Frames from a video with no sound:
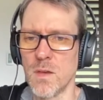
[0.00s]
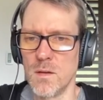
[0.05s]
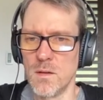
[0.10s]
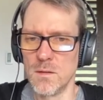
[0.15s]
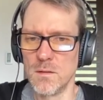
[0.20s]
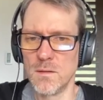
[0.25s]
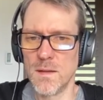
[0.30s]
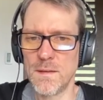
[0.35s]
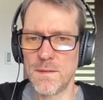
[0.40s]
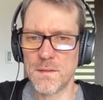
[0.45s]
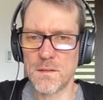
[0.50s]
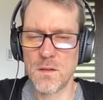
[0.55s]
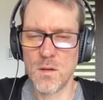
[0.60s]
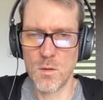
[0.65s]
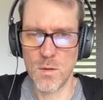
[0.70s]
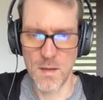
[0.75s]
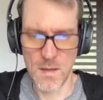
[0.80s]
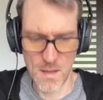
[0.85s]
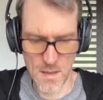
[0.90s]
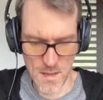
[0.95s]
Let's
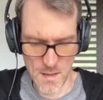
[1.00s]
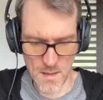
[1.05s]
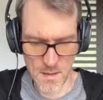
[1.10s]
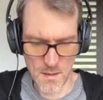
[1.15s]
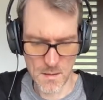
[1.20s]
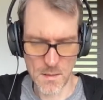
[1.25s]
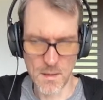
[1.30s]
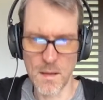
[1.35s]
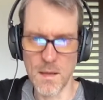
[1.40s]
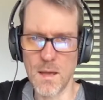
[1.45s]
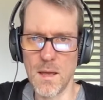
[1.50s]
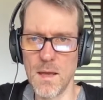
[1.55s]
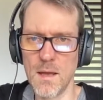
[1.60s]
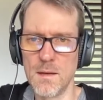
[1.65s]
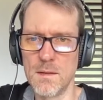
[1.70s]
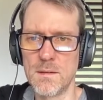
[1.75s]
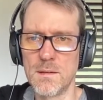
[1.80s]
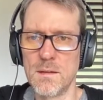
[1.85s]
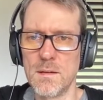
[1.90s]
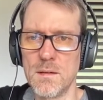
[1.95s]
go ahead
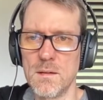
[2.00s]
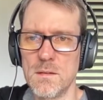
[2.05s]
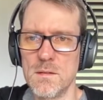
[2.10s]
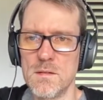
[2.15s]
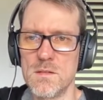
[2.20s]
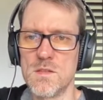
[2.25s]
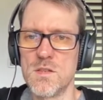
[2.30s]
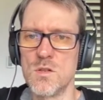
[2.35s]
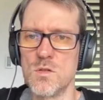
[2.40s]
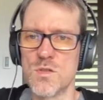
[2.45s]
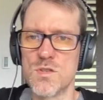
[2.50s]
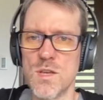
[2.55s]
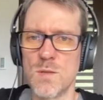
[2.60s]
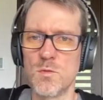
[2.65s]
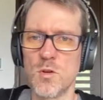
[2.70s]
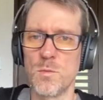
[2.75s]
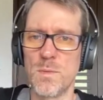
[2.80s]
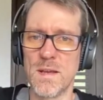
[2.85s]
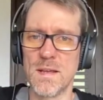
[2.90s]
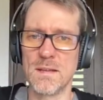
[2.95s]
and do
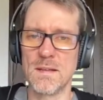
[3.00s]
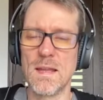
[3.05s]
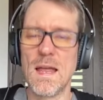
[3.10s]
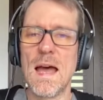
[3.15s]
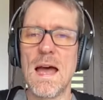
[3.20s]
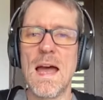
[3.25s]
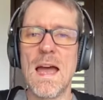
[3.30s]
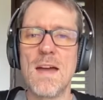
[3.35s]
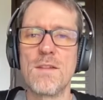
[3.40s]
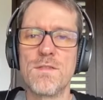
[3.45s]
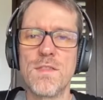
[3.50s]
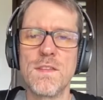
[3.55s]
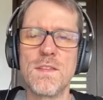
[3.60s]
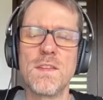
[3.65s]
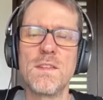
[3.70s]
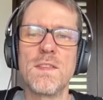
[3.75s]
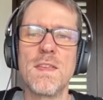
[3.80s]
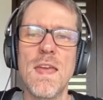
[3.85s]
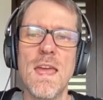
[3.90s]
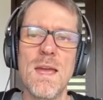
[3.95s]
subgrouping in Live, this
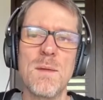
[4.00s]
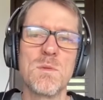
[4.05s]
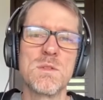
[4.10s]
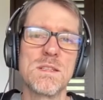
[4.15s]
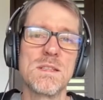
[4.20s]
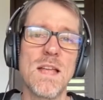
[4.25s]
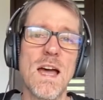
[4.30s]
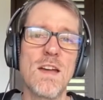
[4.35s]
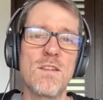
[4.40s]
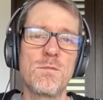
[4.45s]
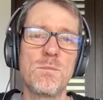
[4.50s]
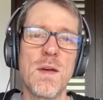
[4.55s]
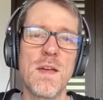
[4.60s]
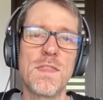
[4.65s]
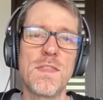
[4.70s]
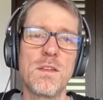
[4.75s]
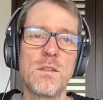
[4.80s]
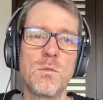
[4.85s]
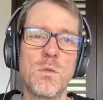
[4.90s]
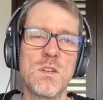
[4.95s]
is the Ableton Live
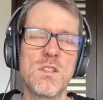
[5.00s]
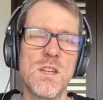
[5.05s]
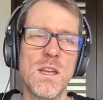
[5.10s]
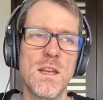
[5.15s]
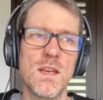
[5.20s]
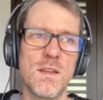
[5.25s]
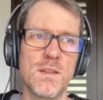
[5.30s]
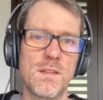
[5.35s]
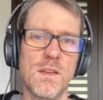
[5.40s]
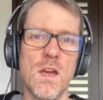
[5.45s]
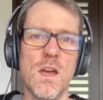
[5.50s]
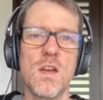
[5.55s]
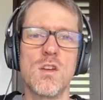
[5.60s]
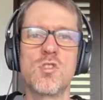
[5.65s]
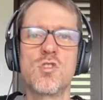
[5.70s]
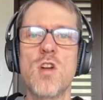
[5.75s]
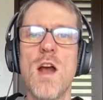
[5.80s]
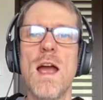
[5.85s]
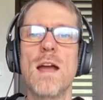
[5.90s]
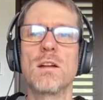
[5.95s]
method, which is
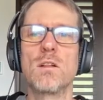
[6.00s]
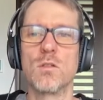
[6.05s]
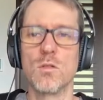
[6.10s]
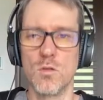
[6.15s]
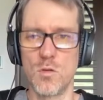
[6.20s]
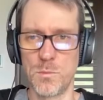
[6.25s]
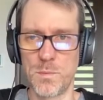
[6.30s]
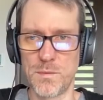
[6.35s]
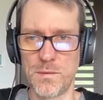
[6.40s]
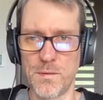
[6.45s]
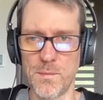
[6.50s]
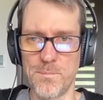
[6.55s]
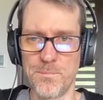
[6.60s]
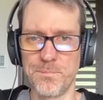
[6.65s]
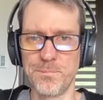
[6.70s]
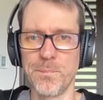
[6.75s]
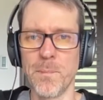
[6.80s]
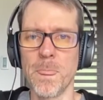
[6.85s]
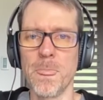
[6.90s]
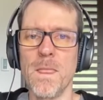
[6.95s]
track groups.
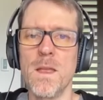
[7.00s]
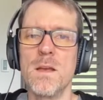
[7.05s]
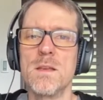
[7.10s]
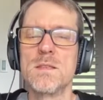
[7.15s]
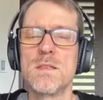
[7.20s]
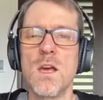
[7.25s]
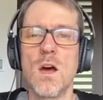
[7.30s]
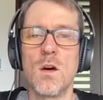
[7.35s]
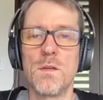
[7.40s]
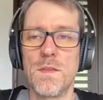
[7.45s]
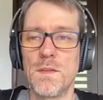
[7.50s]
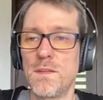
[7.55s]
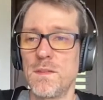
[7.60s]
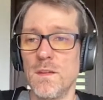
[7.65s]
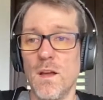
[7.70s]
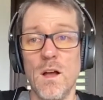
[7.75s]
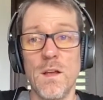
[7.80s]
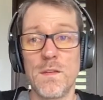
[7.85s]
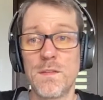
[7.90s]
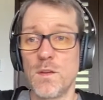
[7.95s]
So this is
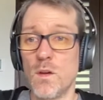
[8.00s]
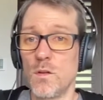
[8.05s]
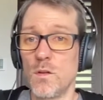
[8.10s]
also